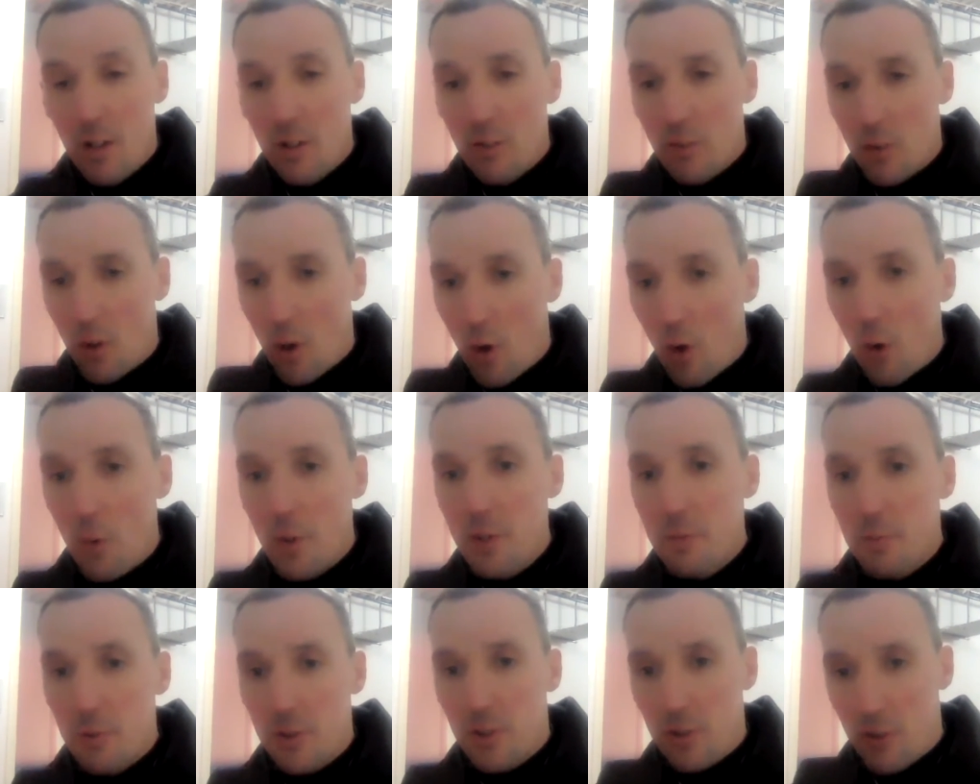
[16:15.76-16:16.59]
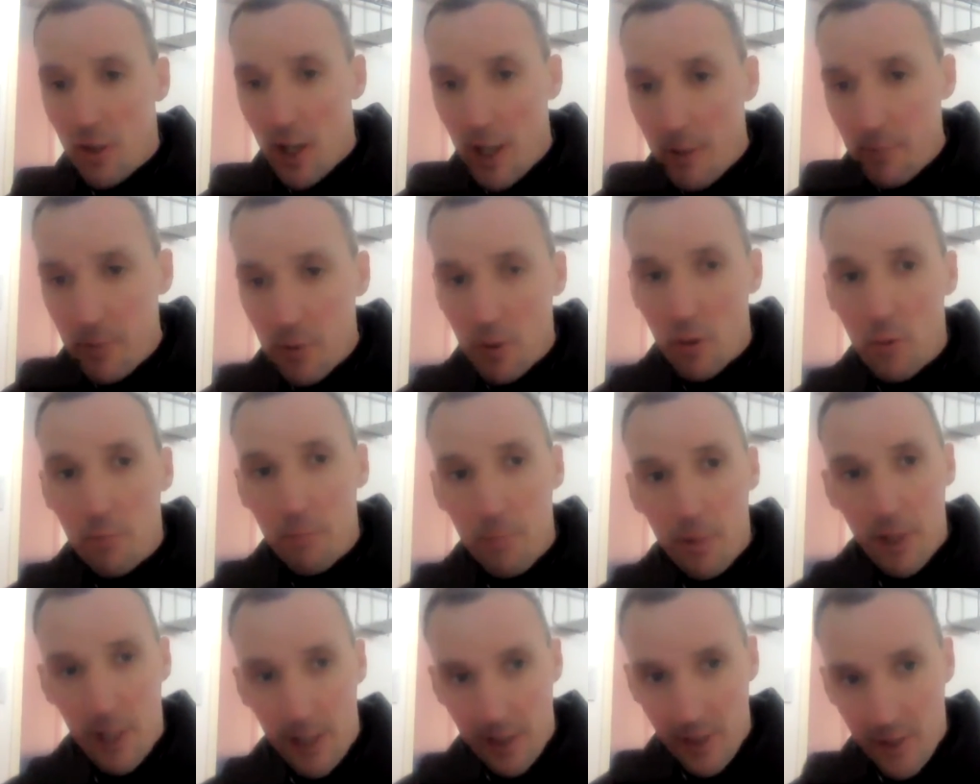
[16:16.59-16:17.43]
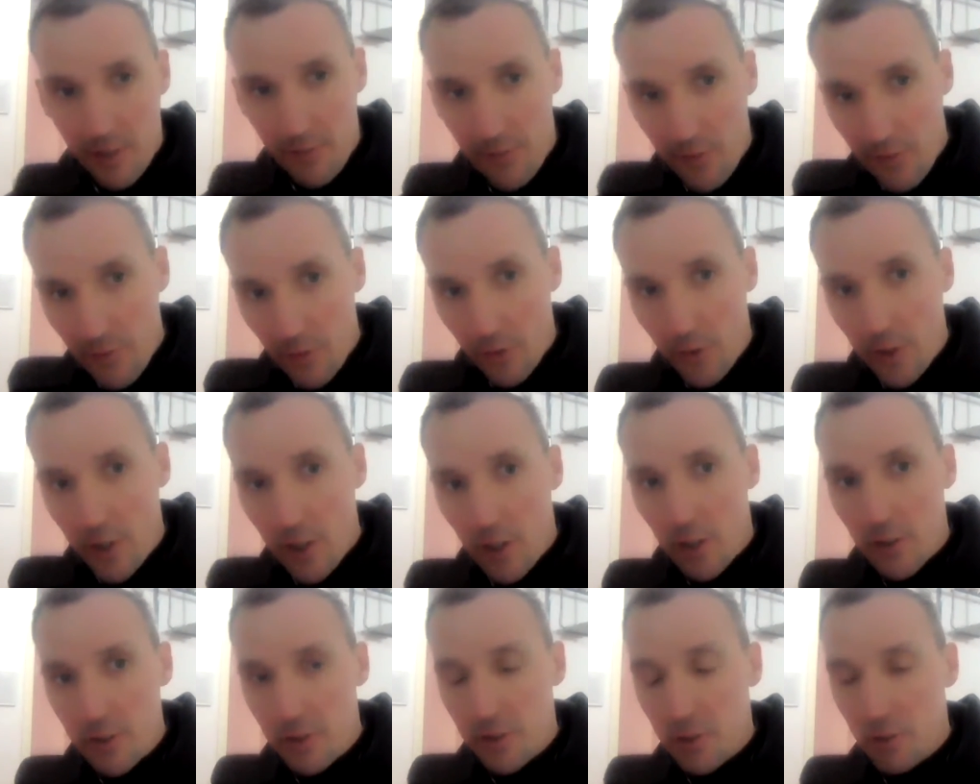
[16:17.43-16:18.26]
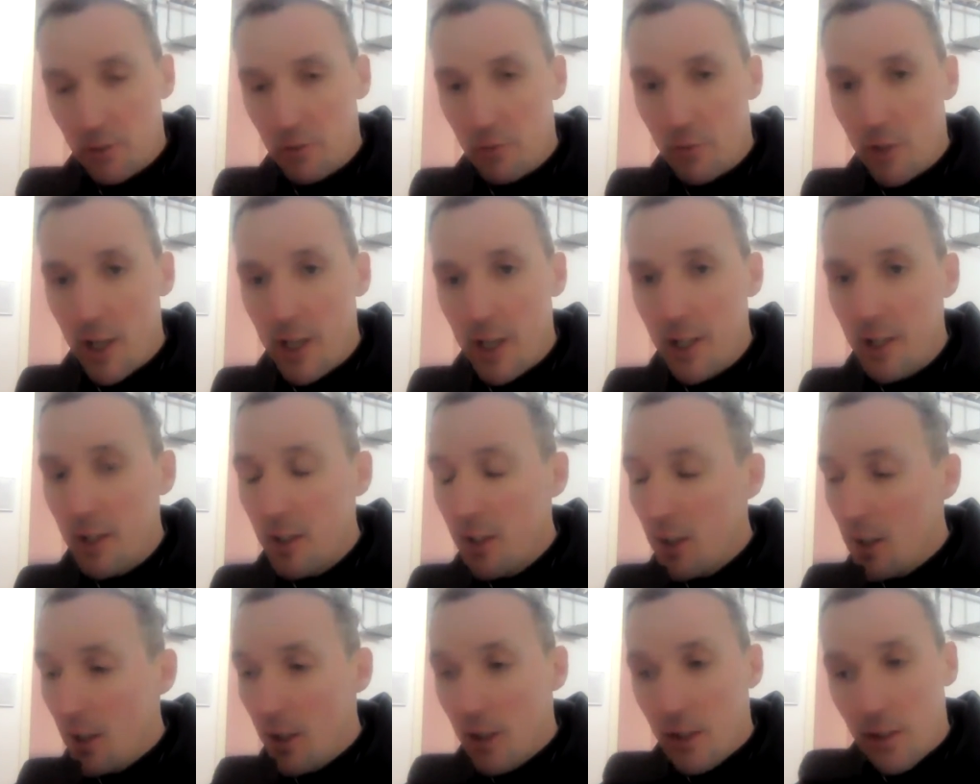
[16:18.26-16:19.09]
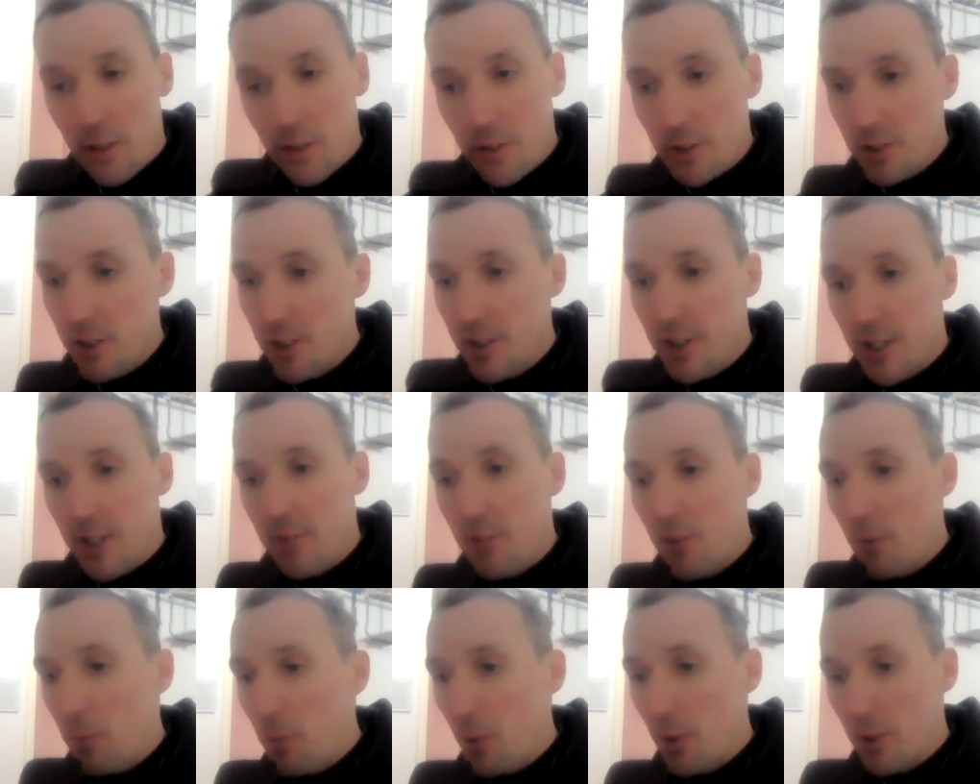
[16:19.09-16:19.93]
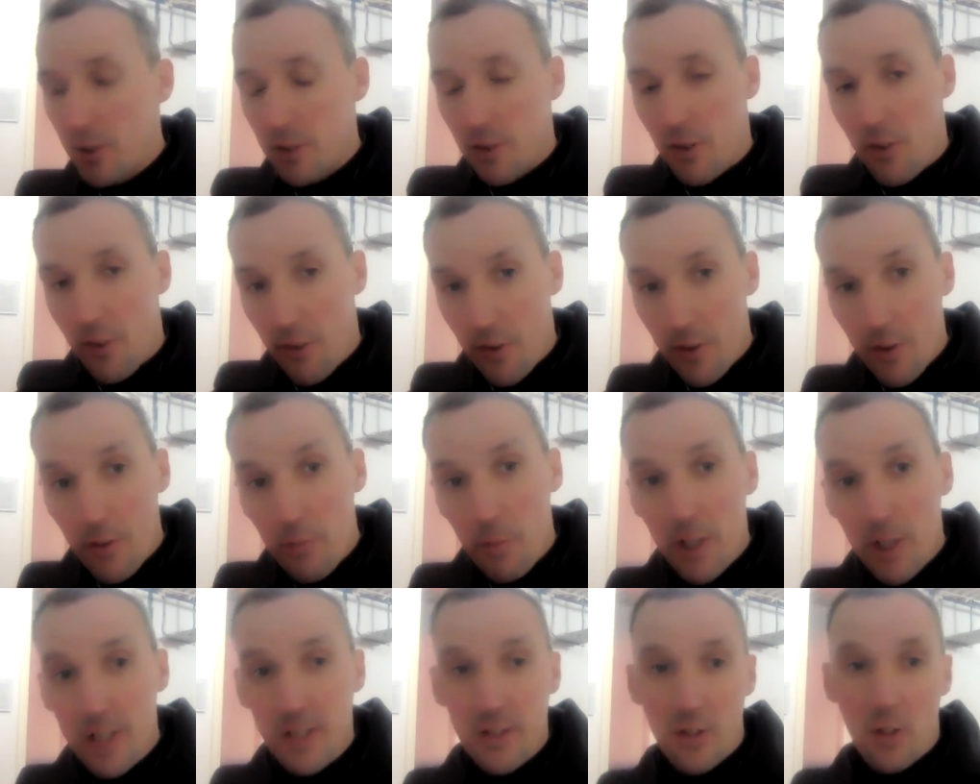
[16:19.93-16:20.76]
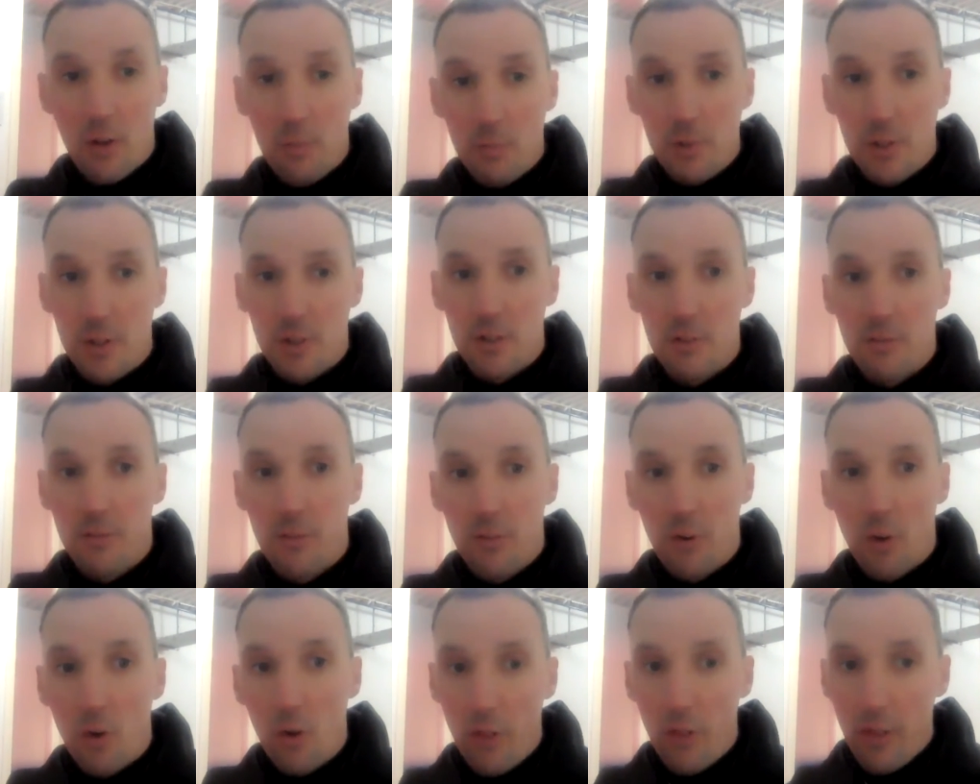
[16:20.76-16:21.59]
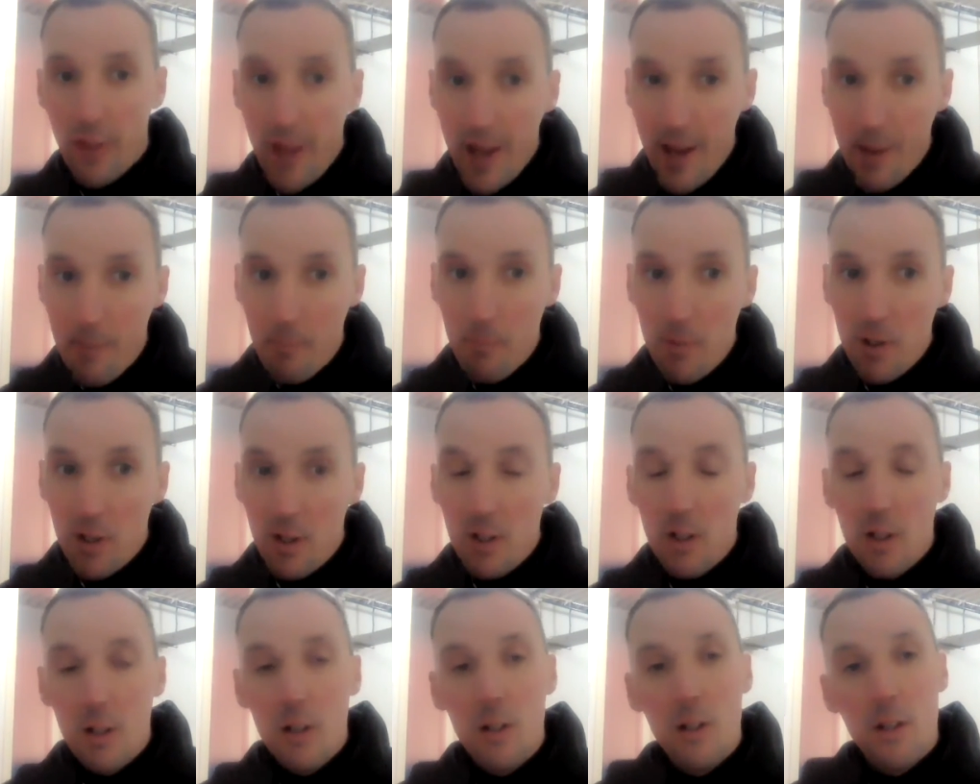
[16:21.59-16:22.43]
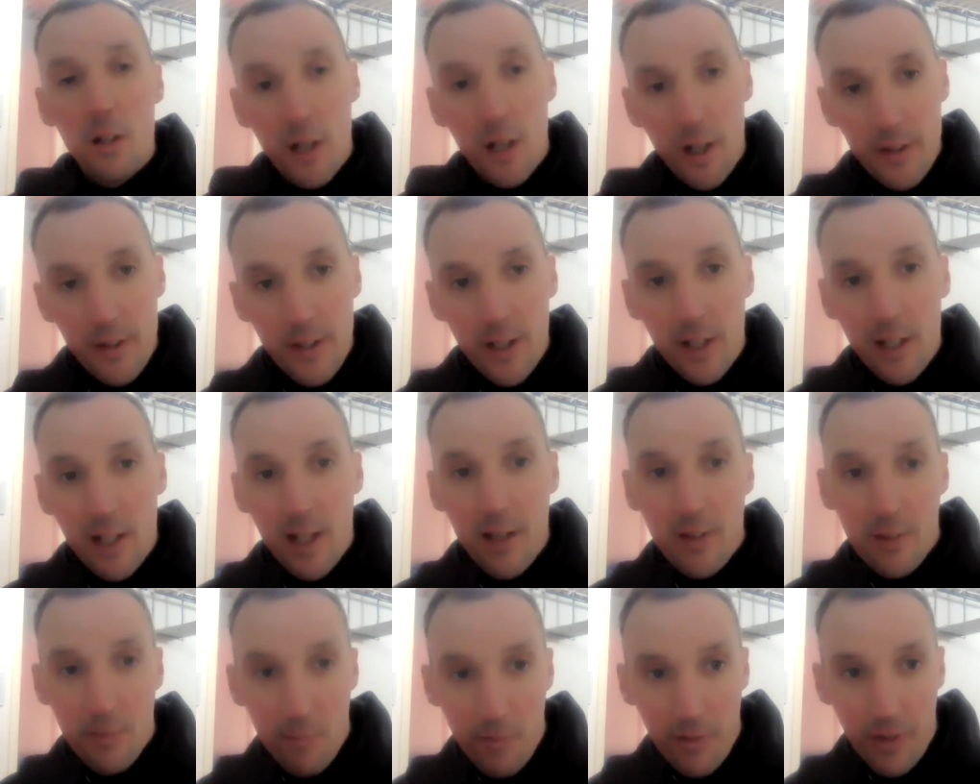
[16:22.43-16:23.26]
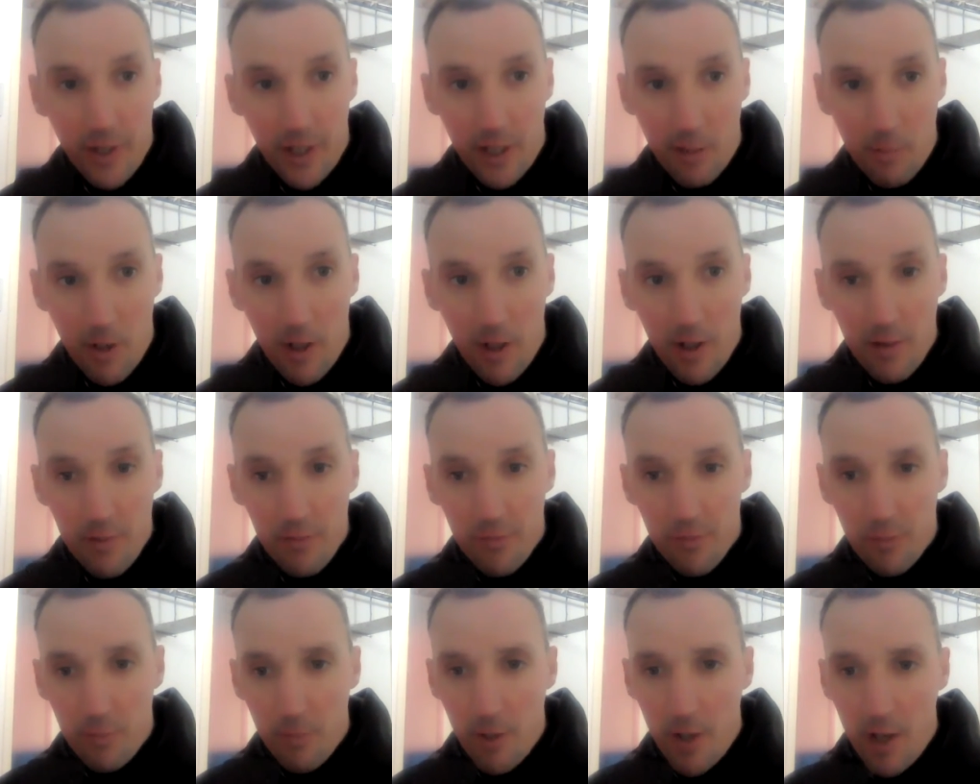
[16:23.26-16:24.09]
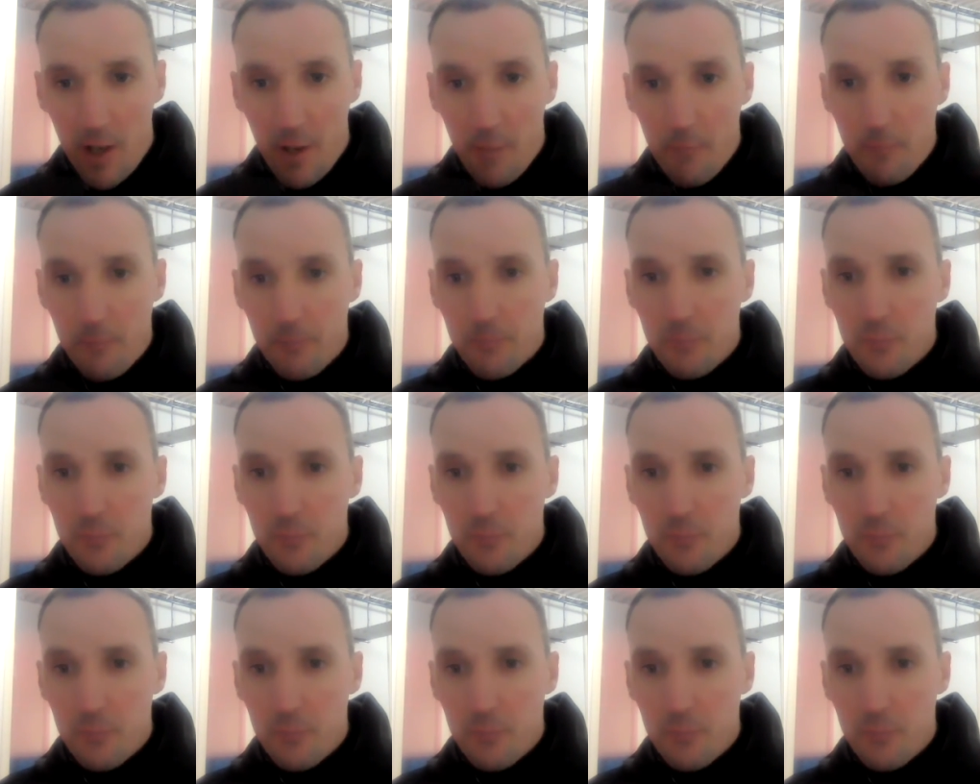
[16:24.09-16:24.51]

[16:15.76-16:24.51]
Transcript: So always prescribe, don't pitch. If you've done your consult right, you just need to give the person the best option for them and then let them think about it from there.